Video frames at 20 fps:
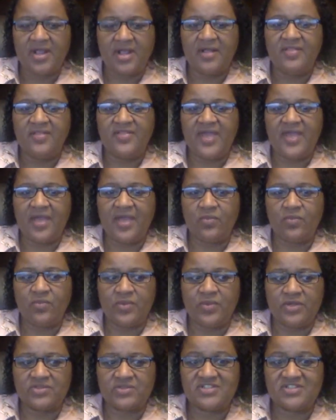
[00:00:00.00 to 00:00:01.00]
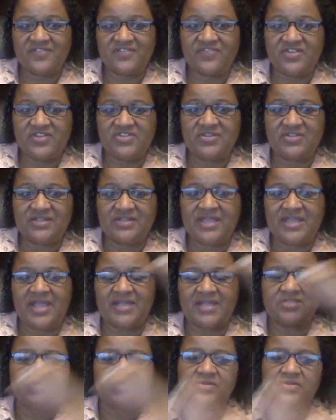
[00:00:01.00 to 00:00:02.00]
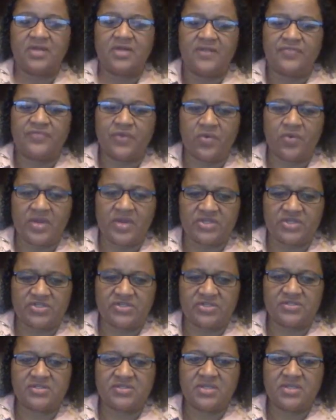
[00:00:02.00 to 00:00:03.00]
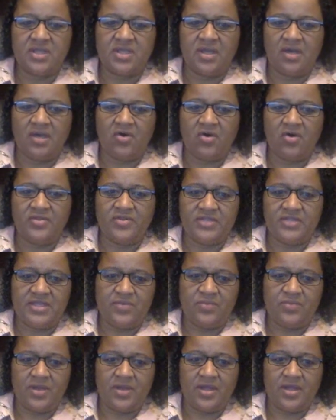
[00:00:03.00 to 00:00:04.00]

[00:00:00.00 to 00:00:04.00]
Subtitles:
that will sufficiently answer the questions or the